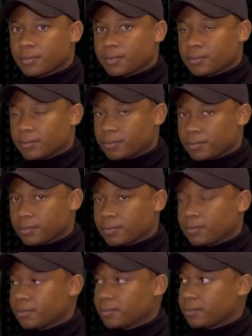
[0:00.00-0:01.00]

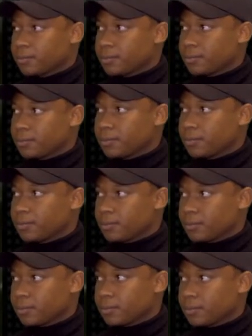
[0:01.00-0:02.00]

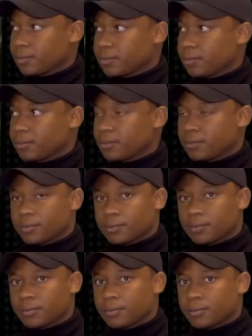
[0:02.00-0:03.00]

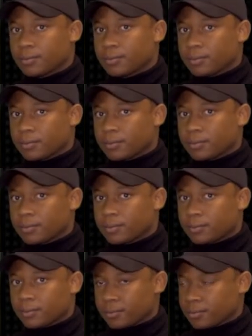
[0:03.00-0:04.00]

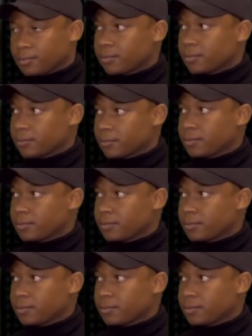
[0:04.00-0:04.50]
(silent)